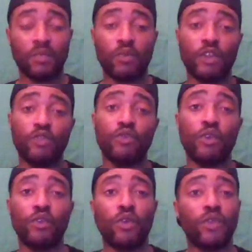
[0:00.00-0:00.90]
Put your
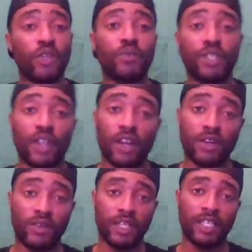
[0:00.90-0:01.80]
money somewhere
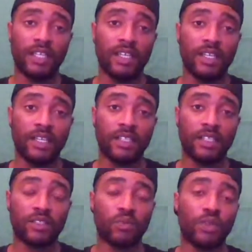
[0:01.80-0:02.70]
you know you're going to get a
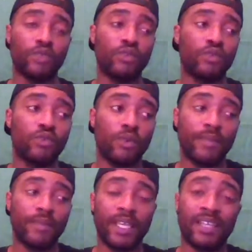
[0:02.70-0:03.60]
return on it.
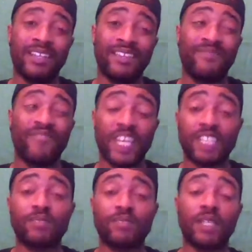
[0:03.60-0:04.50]
Somewhere you know you're going to
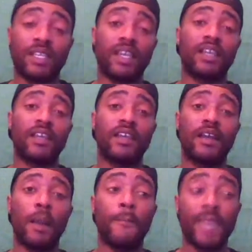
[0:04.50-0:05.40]
make an investment,
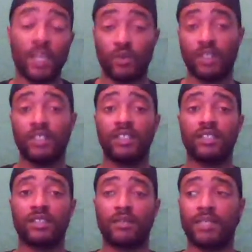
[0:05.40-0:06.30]
gang, a big
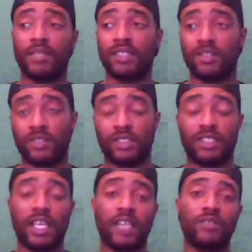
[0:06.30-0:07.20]
one. Something that's
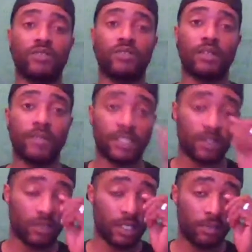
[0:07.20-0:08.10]
going to sustain you, something
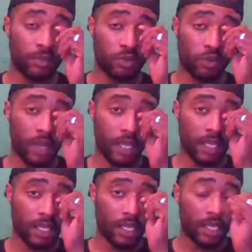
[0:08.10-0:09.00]
that's going to keep you
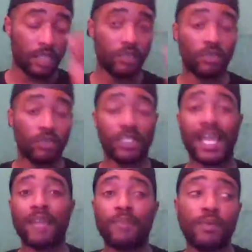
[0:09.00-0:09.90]
straight. You know, a lot
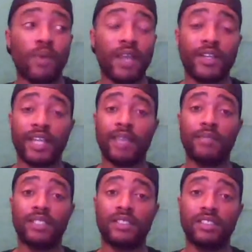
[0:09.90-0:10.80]
of people out here, they ain't
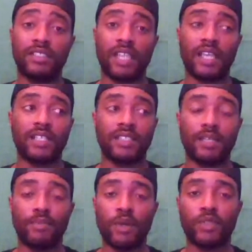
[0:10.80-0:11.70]
mentally sane because they
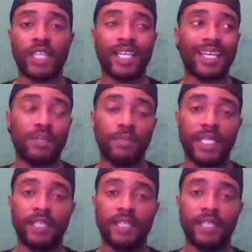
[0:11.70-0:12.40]
broke. They ain't got no money.